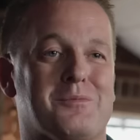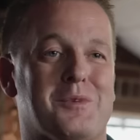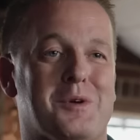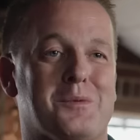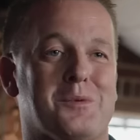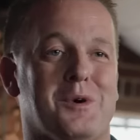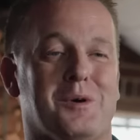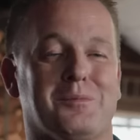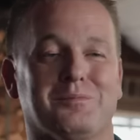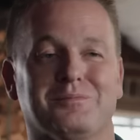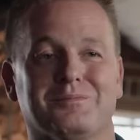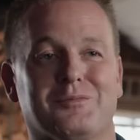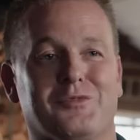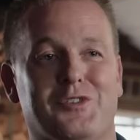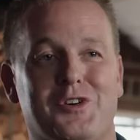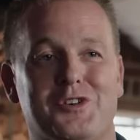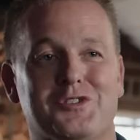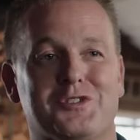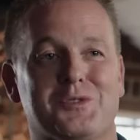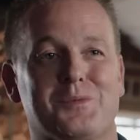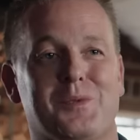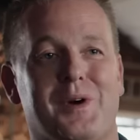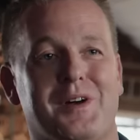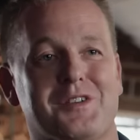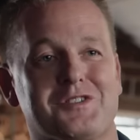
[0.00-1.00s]
we want
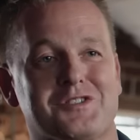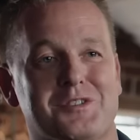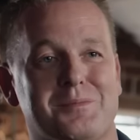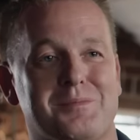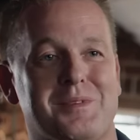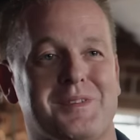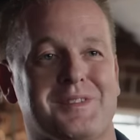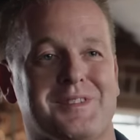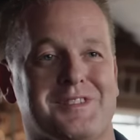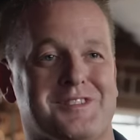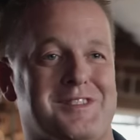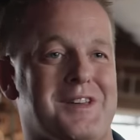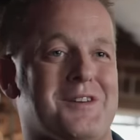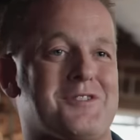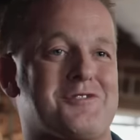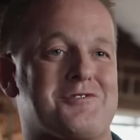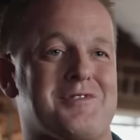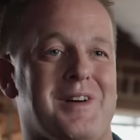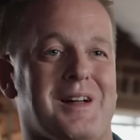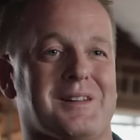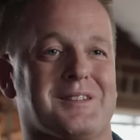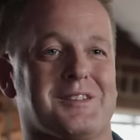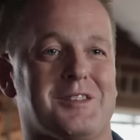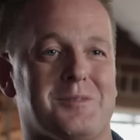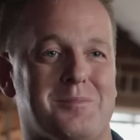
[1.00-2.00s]
Virgin Wines to be the
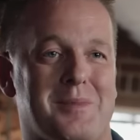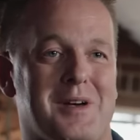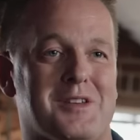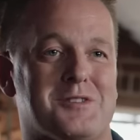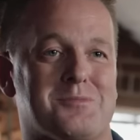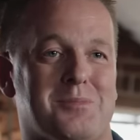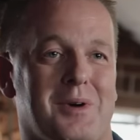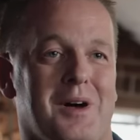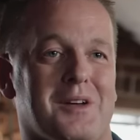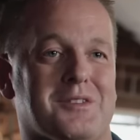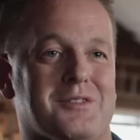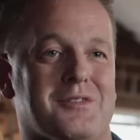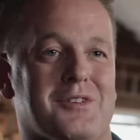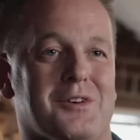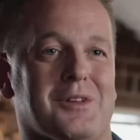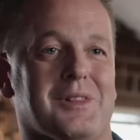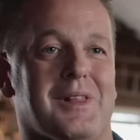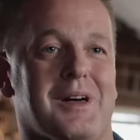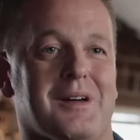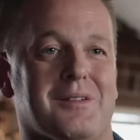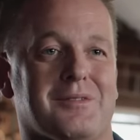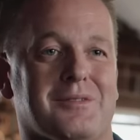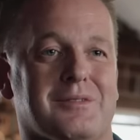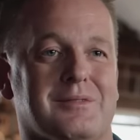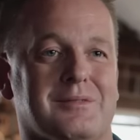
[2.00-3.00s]
soundtrack to the best parts of your
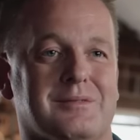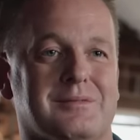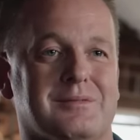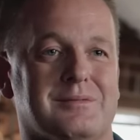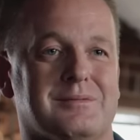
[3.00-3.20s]
life.